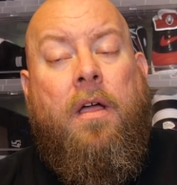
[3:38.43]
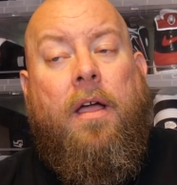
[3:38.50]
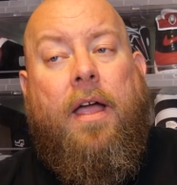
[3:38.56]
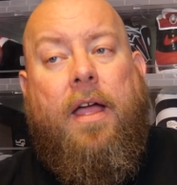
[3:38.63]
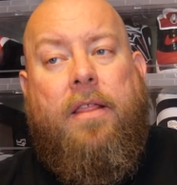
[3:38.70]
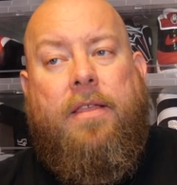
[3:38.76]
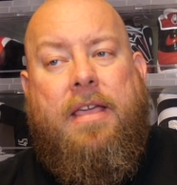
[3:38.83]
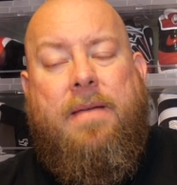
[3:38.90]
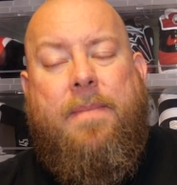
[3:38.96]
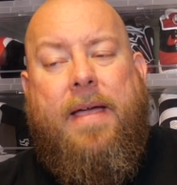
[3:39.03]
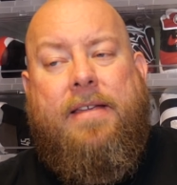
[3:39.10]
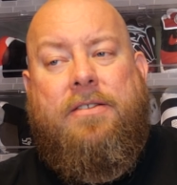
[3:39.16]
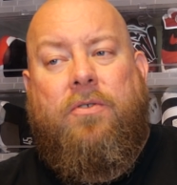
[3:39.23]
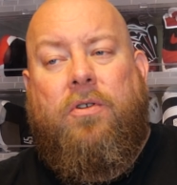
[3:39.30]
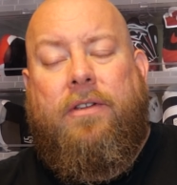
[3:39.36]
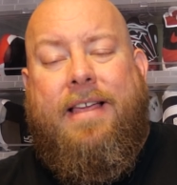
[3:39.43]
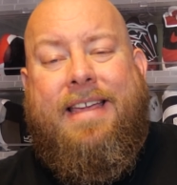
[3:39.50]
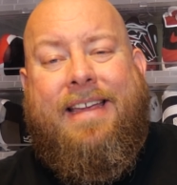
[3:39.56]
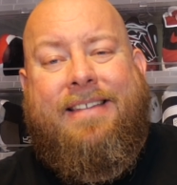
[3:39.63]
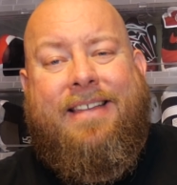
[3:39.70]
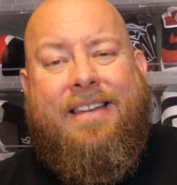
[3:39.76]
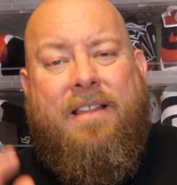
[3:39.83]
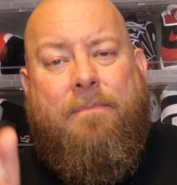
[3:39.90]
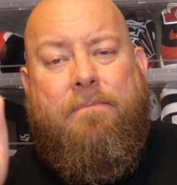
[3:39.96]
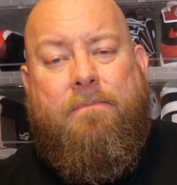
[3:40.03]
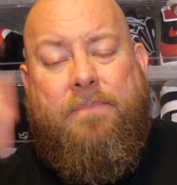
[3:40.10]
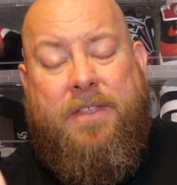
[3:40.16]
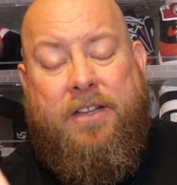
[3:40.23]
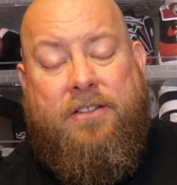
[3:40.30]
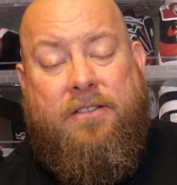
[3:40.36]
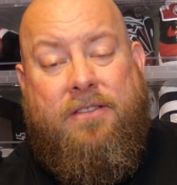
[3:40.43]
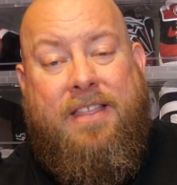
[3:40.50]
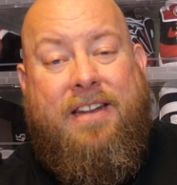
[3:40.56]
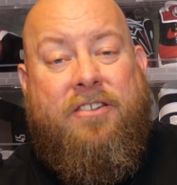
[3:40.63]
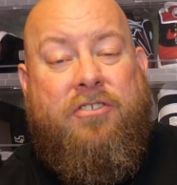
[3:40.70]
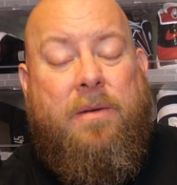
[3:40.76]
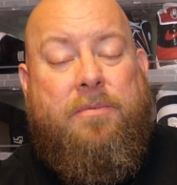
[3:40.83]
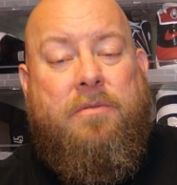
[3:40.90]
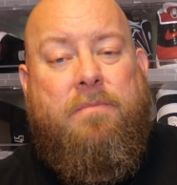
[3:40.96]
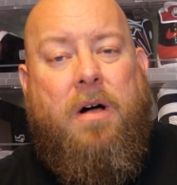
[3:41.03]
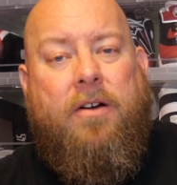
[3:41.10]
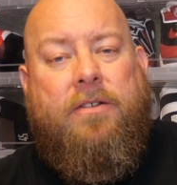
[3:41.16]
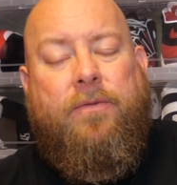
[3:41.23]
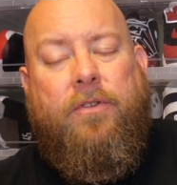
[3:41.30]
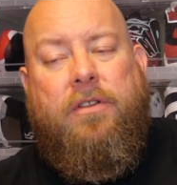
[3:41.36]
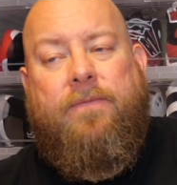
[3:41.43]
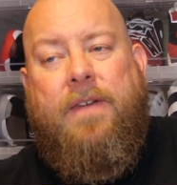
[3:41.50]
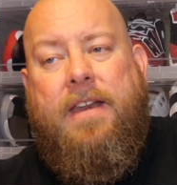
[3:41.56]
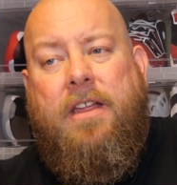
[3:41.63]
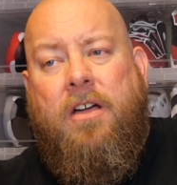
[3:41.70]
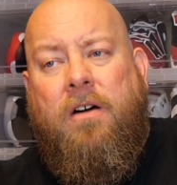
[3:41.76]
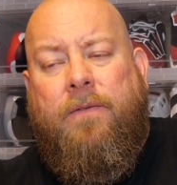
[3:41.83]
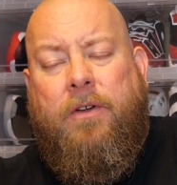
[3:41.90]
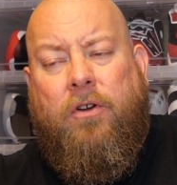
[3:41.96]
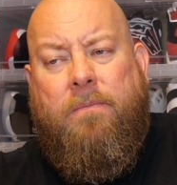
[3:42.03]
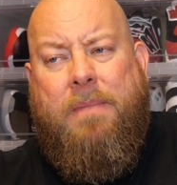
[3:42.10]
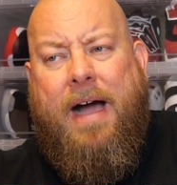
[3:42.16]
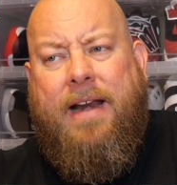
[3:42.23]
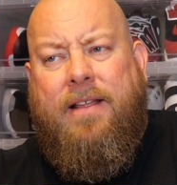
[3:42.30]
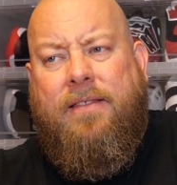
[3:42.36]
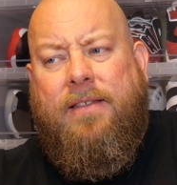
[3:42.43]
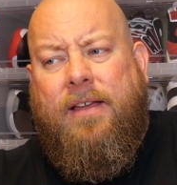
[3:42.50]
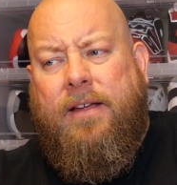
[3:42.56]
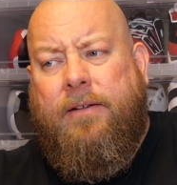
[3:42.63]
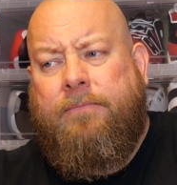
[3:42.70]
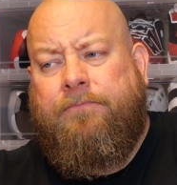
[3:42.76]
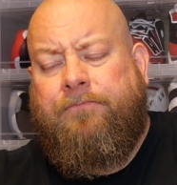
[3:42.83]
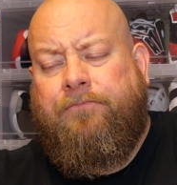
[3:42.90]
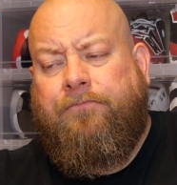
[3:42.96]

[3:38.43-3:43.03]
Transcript: And the eBay store link is in the, the, the description box for this video if you want to buy anything.